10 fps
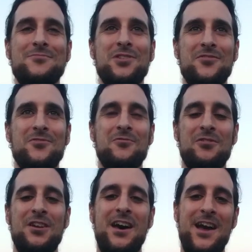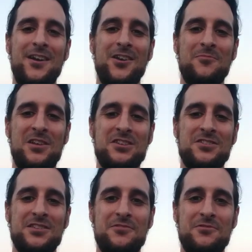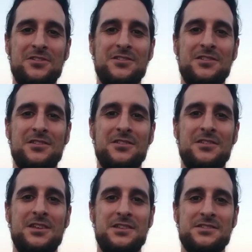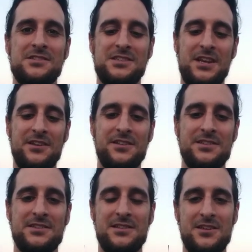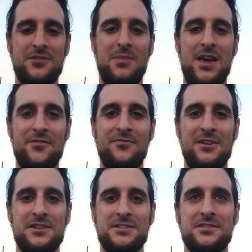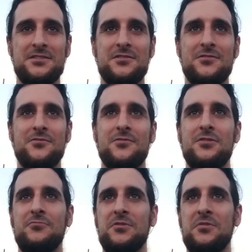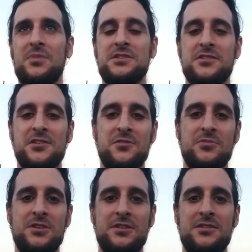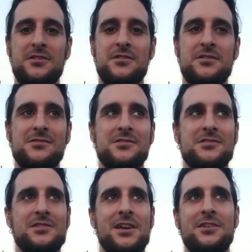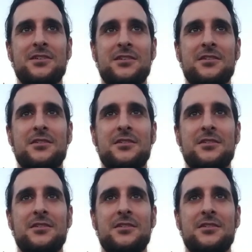But if we were in a higher dimension, they would instantaneously manifest. We would basically be psychic.